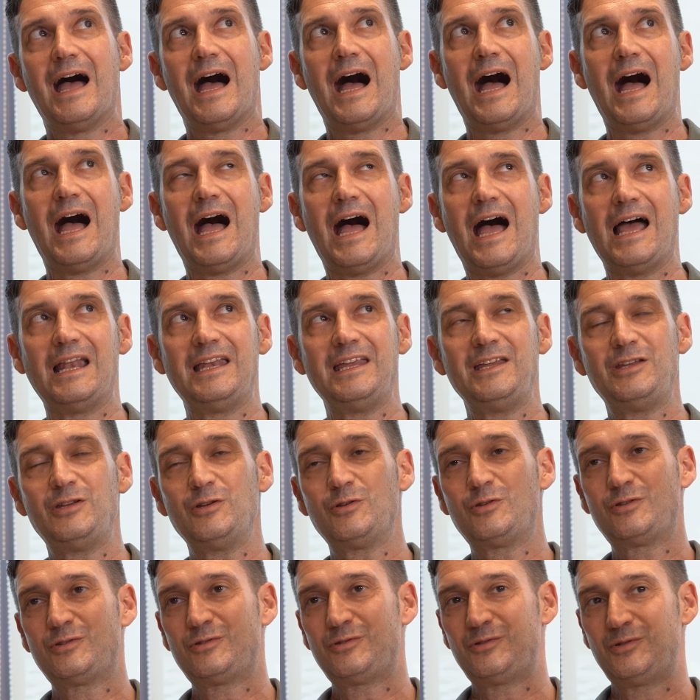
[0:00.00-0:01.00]
I need
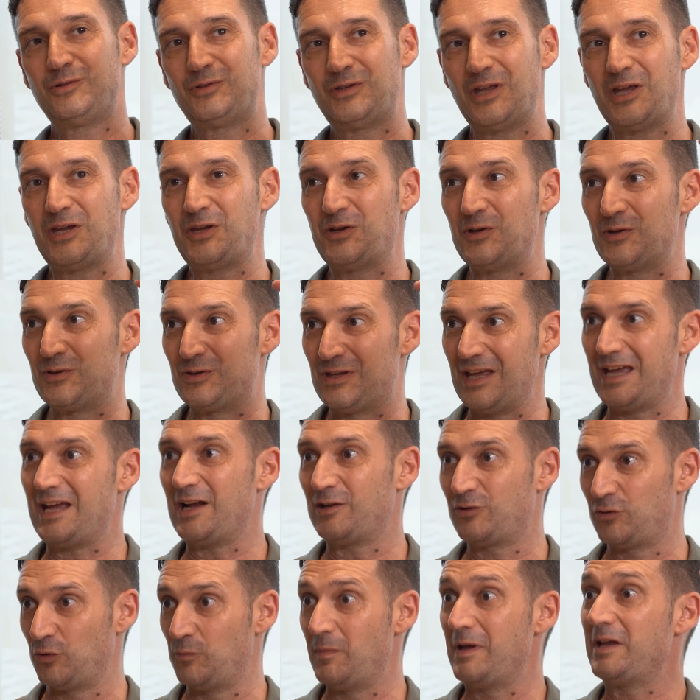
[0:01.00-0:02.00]
you to take you
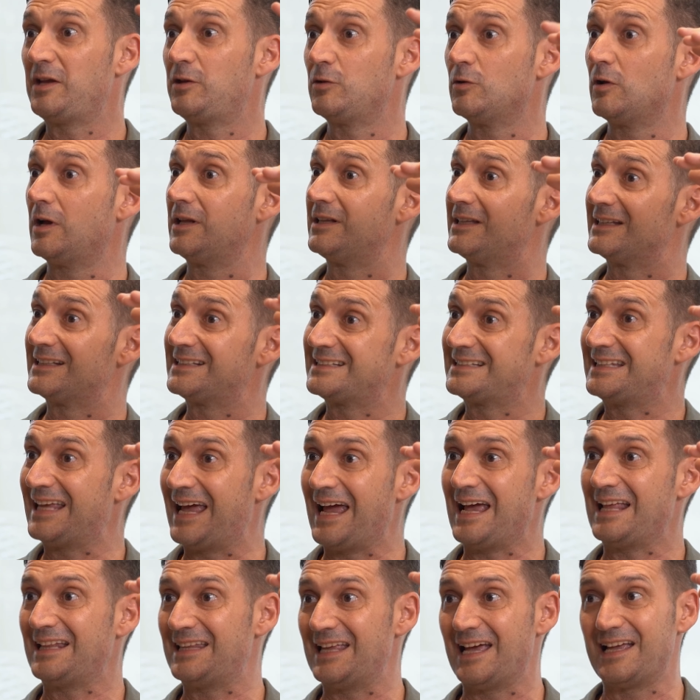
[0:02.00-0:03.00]
there to make you
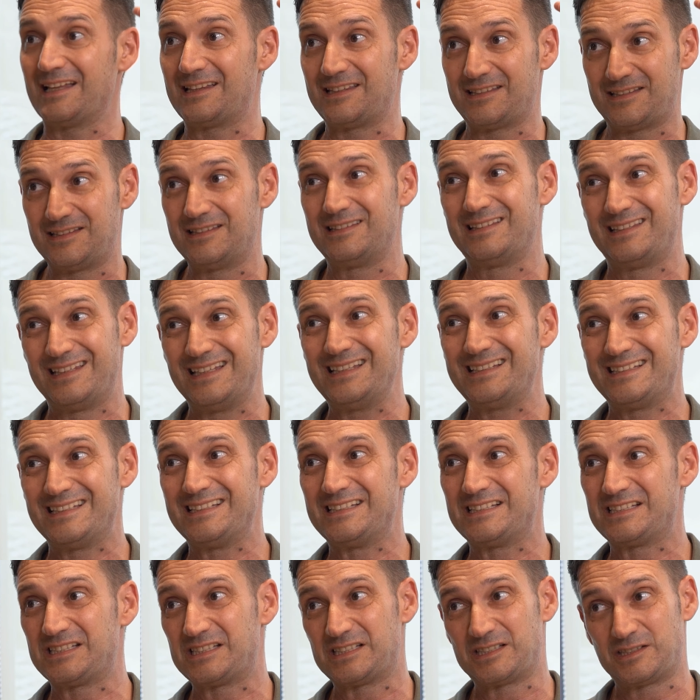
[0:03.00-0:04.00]
understand that this
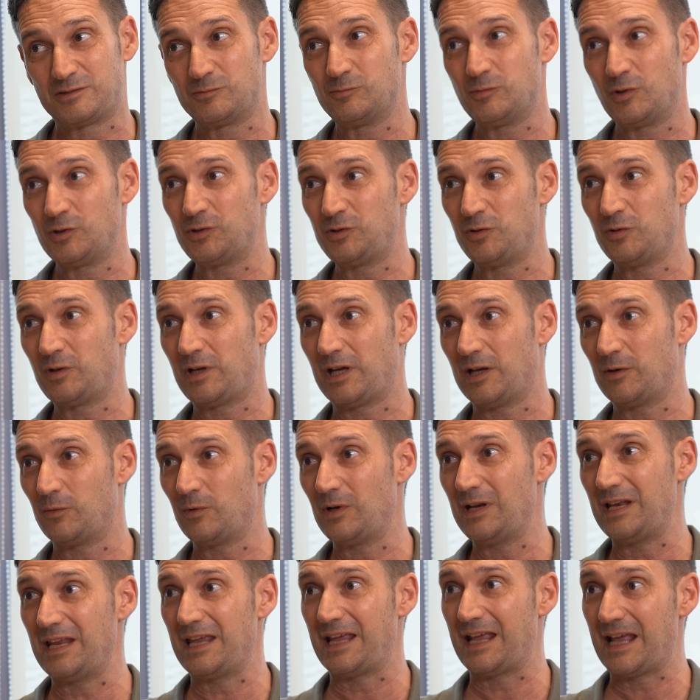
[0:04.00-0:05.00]
is what you can
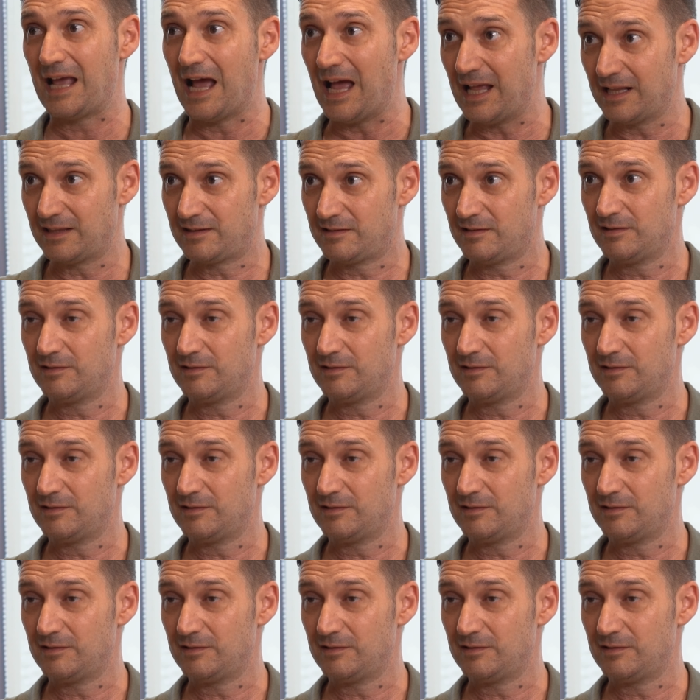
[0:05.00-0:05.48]
really get,